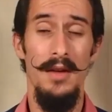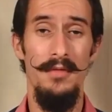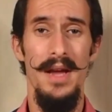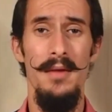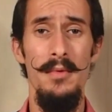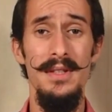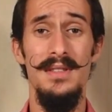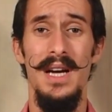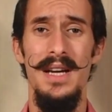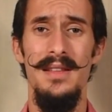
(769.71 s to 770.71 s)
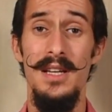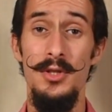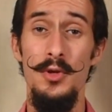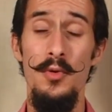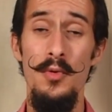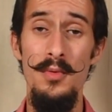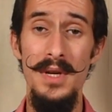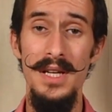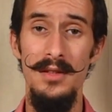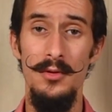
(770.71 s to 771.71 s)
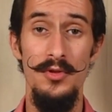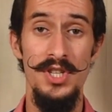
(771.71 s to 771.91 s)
if every time that you need to